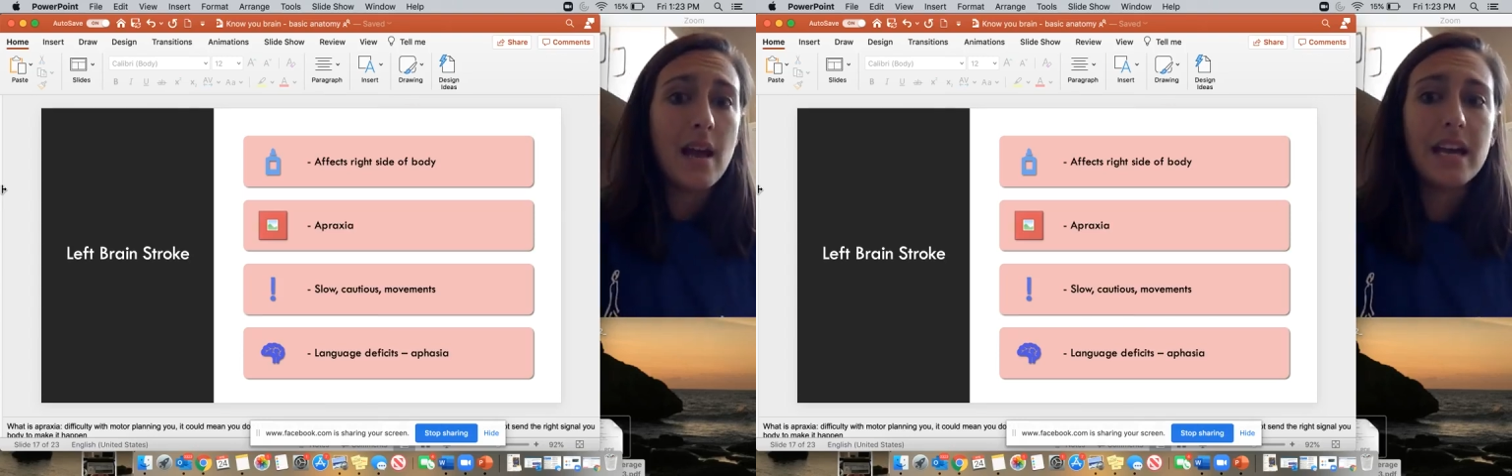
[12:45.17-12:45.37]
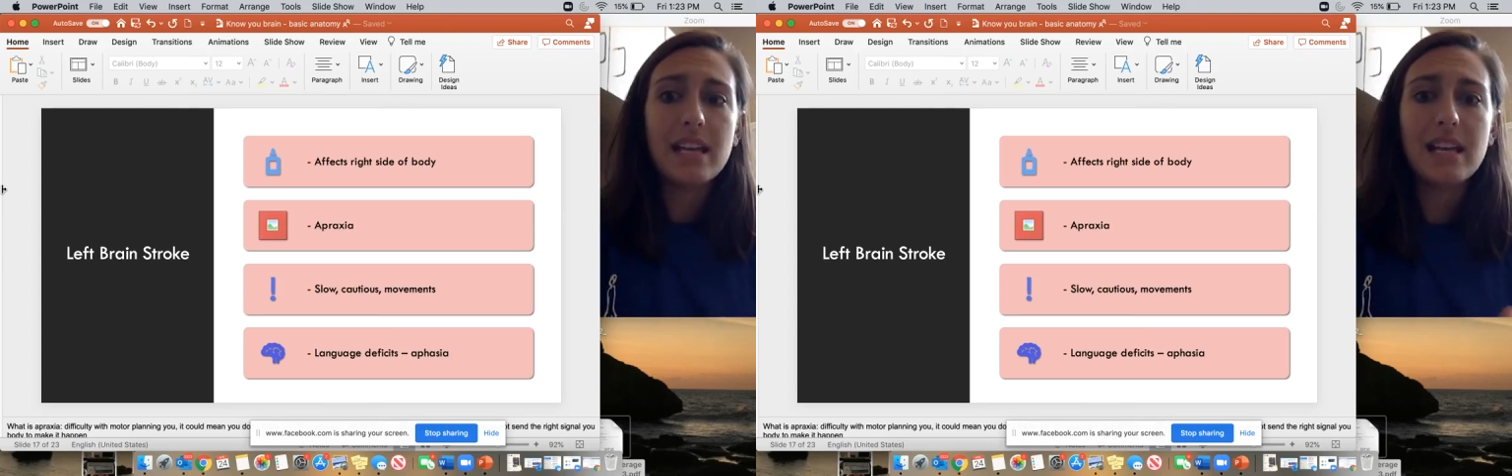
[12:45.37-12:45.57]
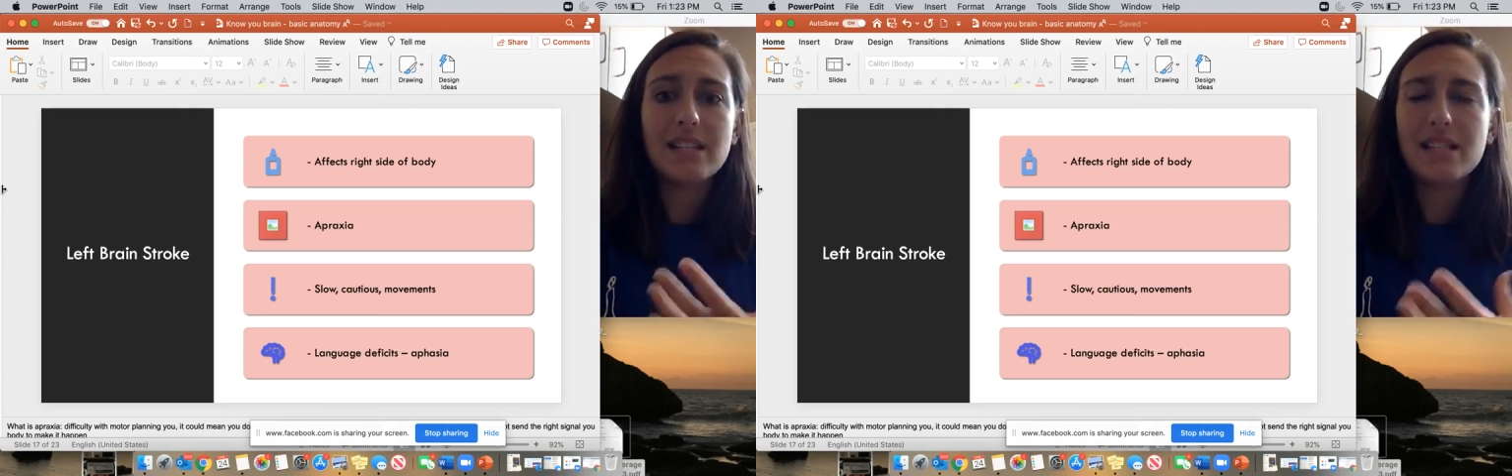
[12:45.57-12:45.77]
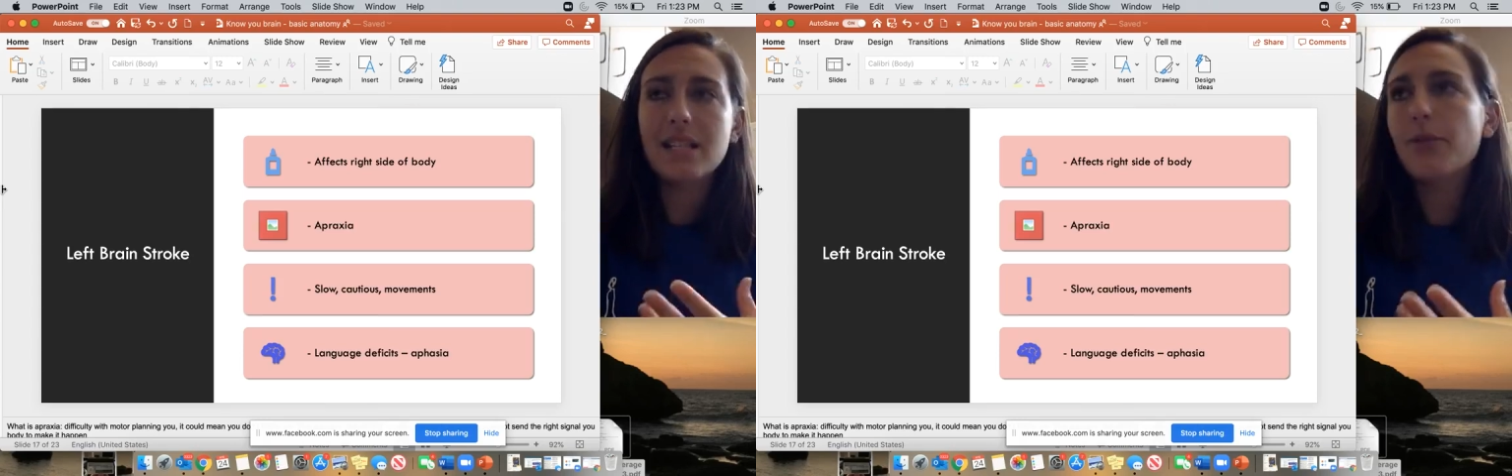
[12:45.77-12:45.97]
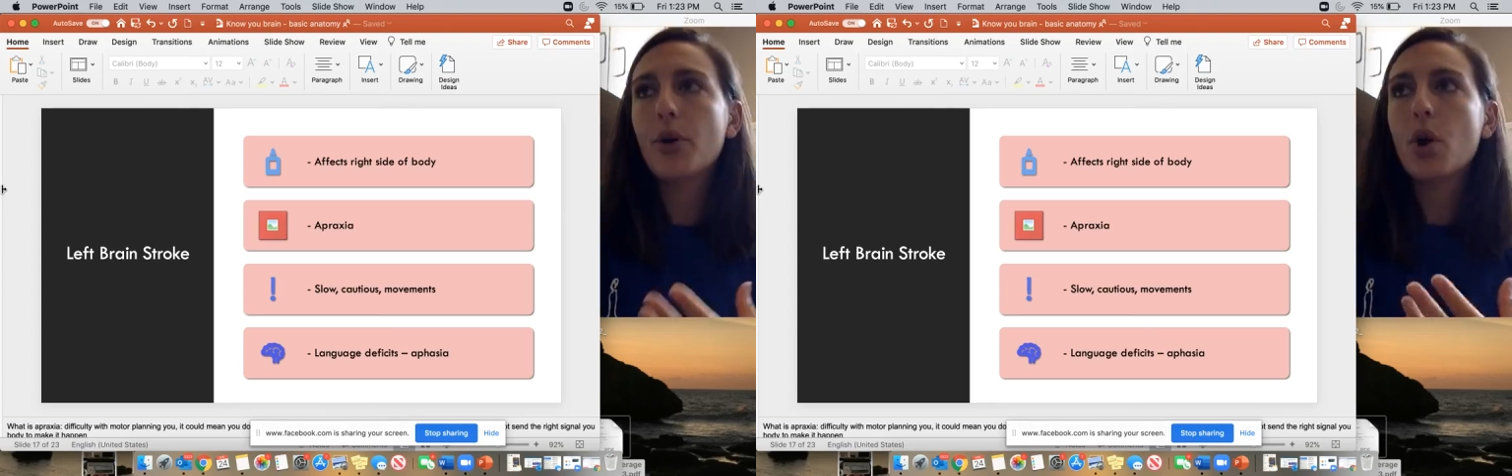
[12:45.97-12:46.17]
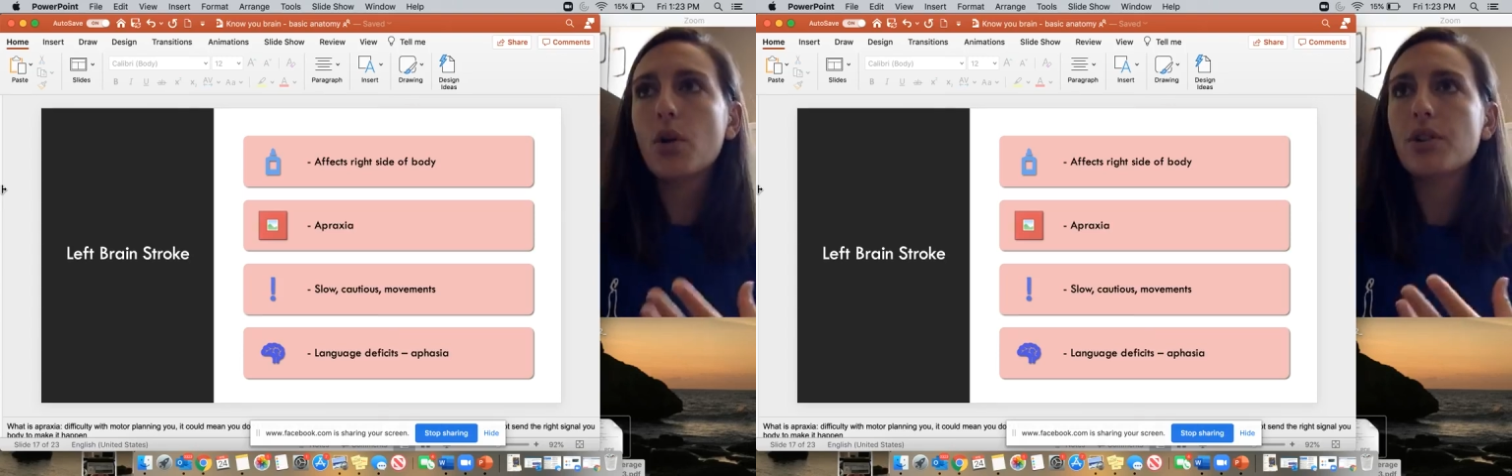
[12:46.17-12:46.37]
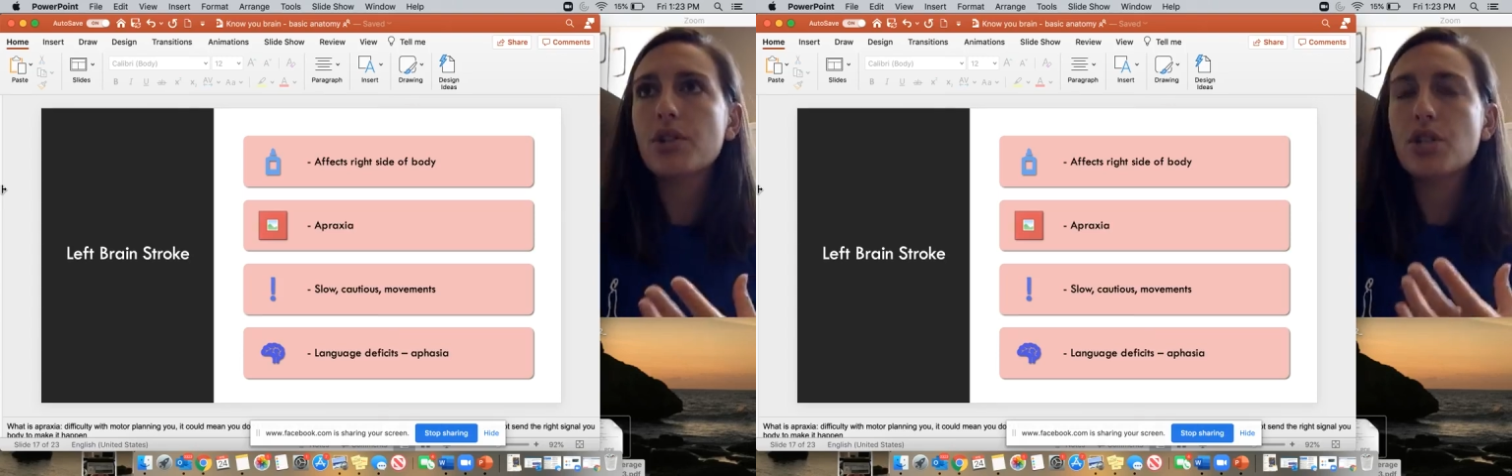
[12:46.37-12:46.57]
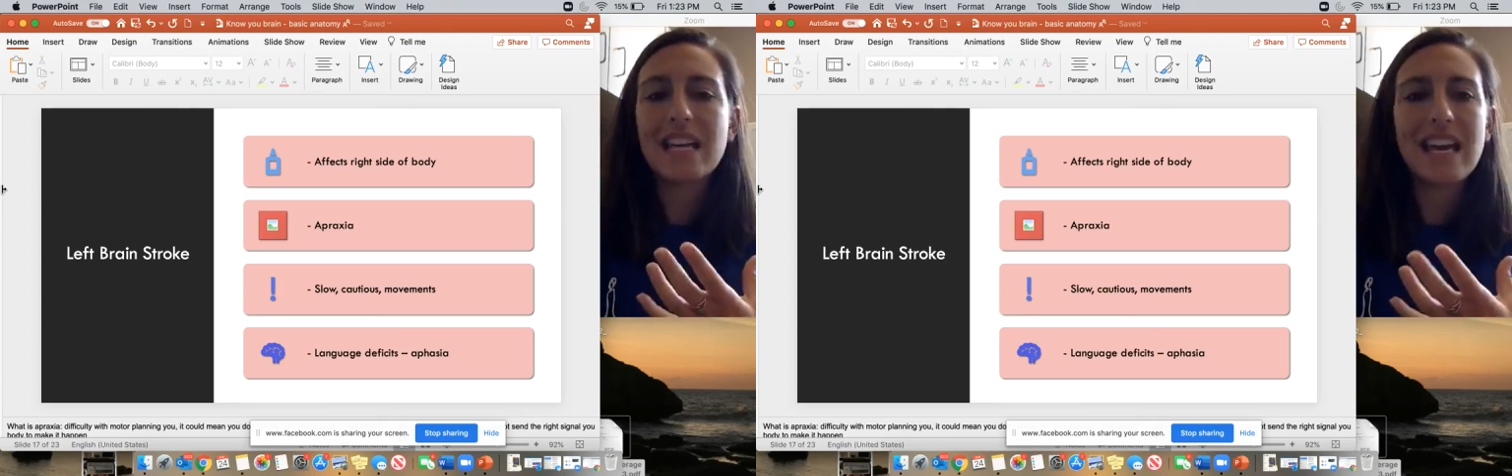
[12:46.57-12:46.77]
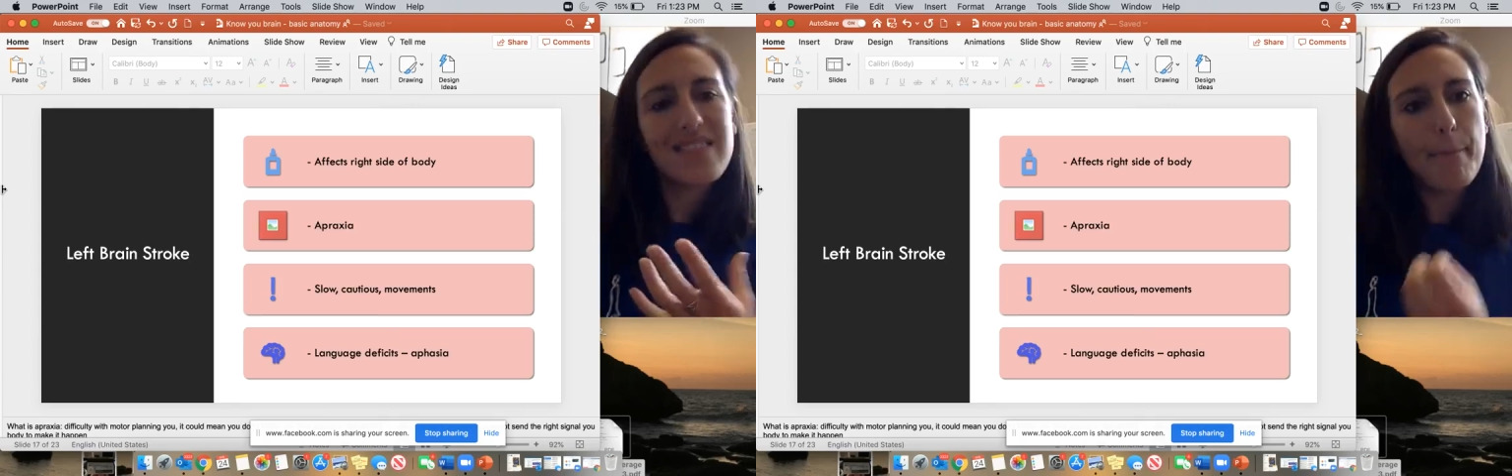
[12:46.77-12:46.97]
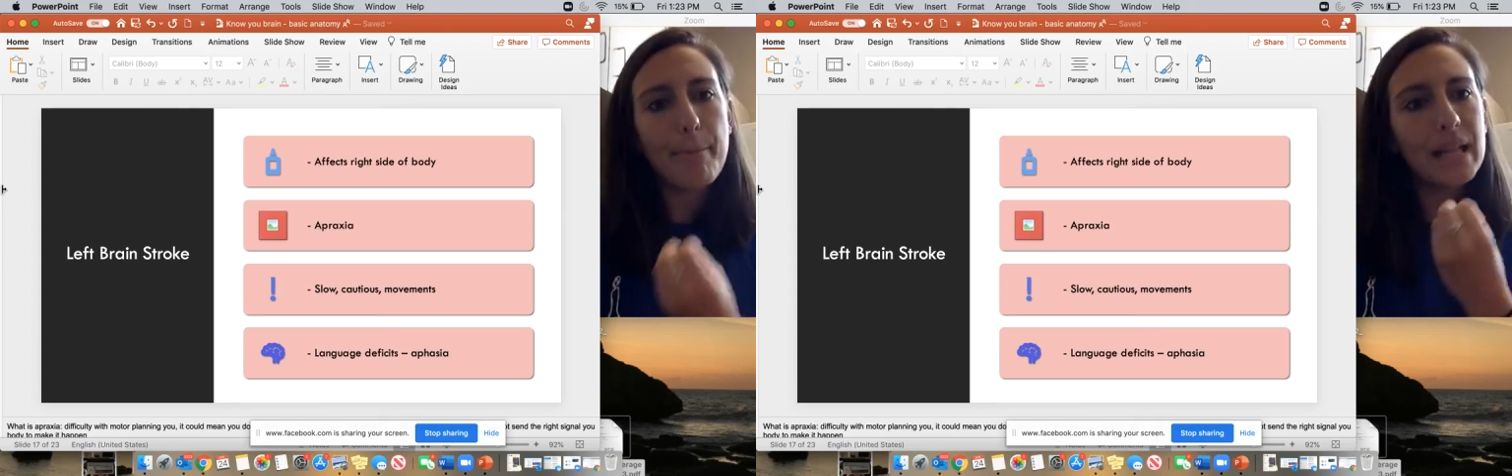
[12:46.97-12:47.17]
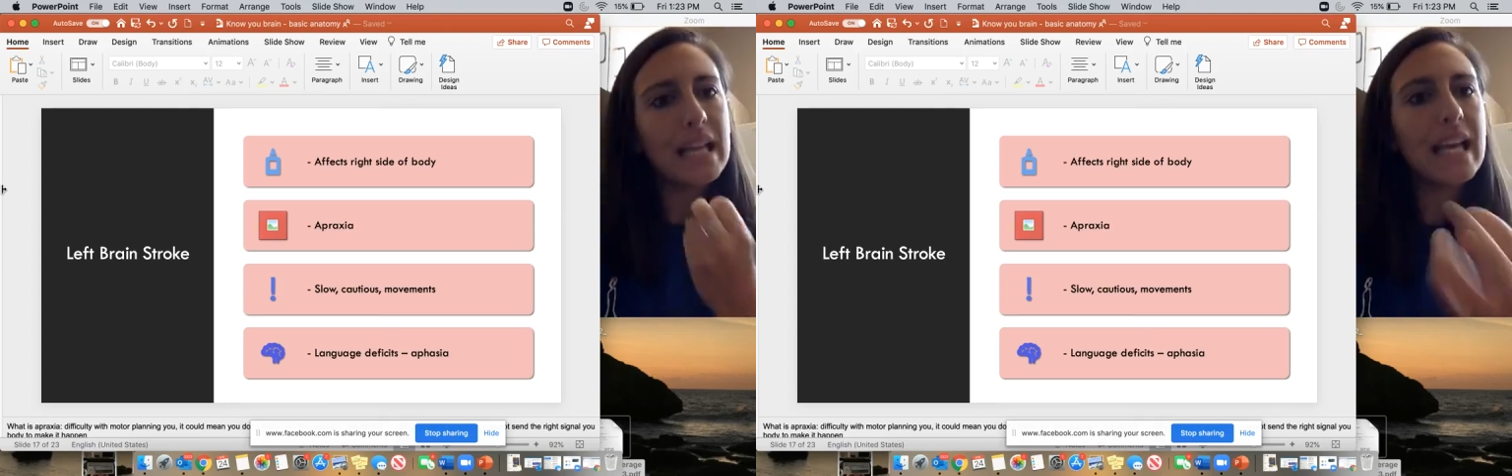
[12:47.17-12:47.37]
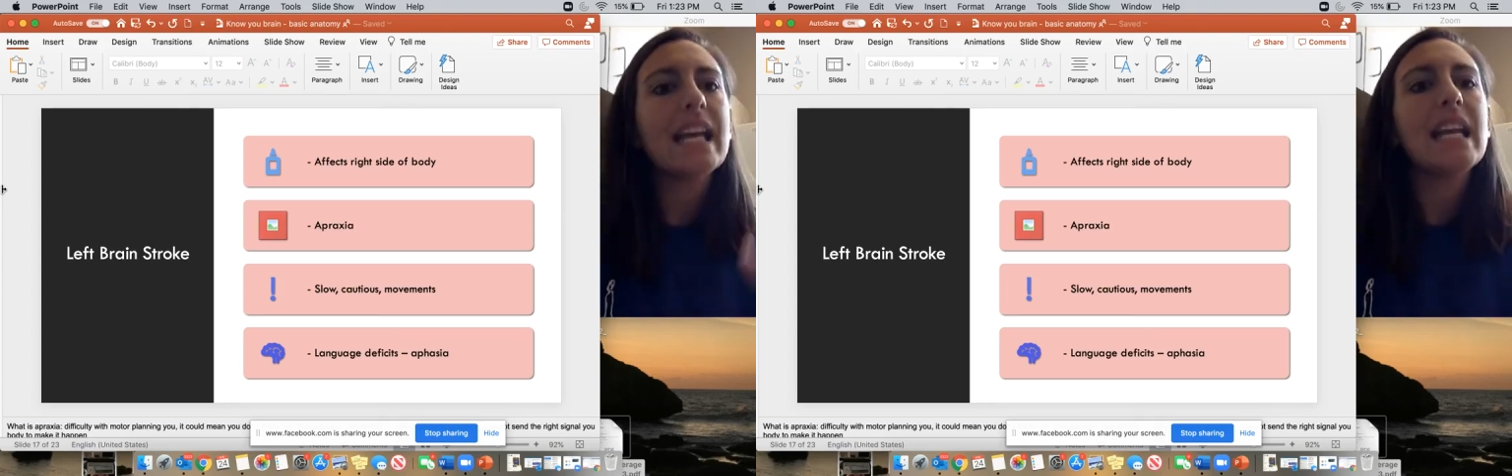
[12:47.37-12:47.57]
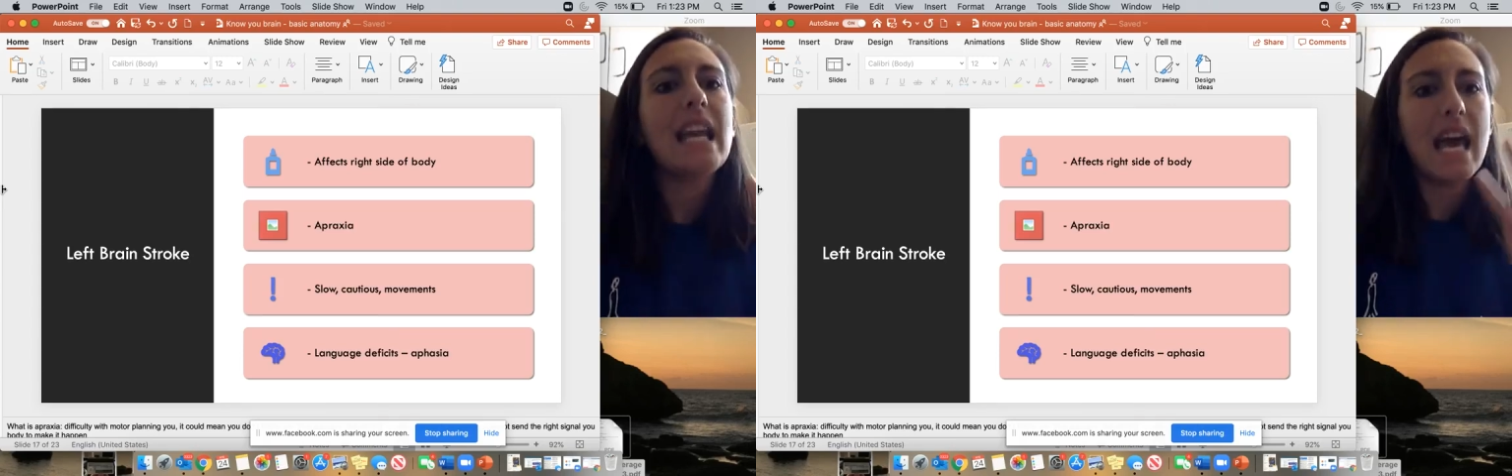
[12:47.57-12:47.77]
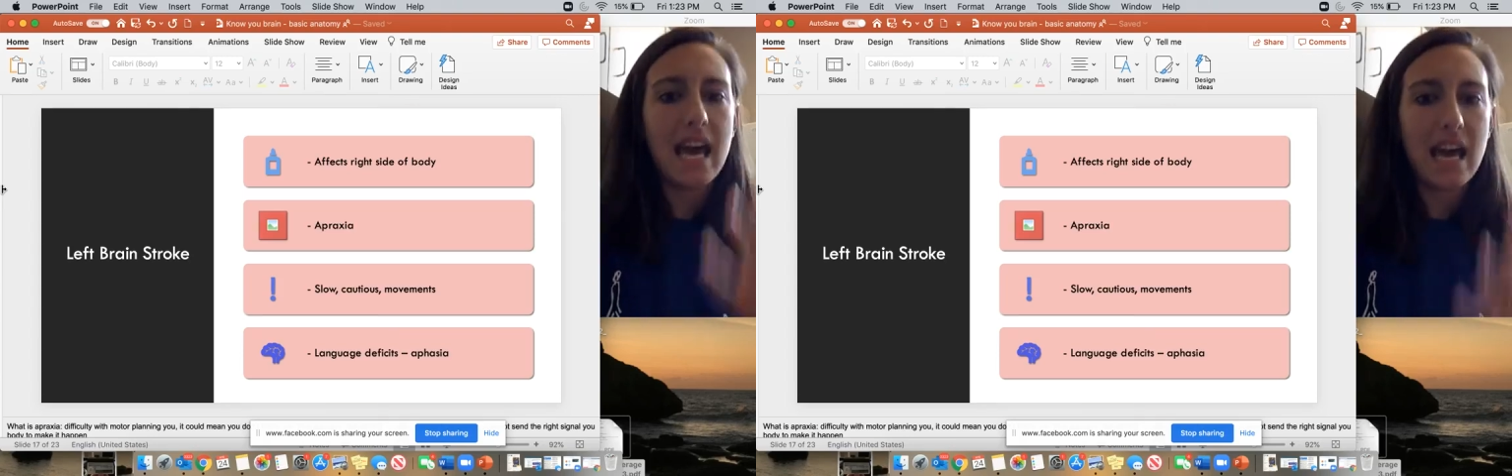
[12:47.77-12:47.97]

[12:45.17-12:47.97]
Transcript: it's difficult to get that plan